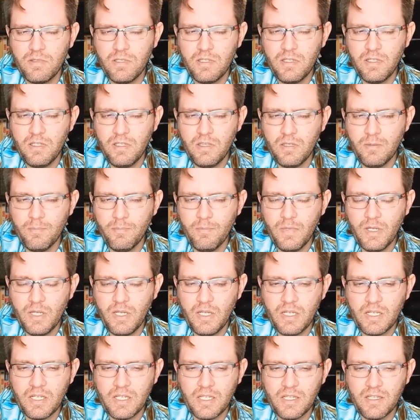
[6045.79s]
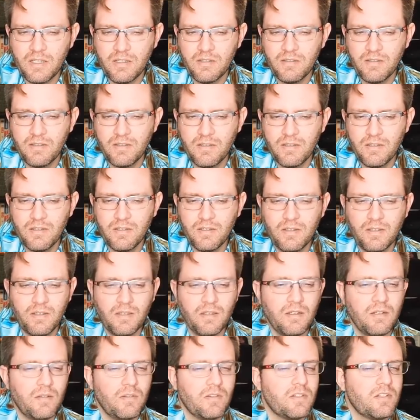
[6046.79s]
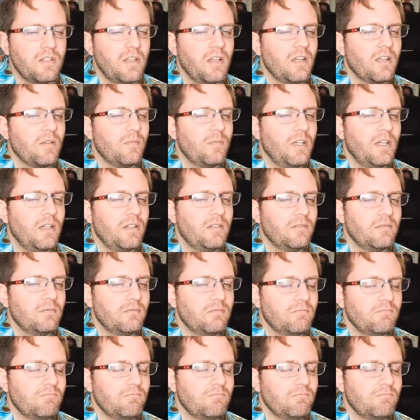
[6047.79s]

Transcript: in the money. I don't know what you're talking about.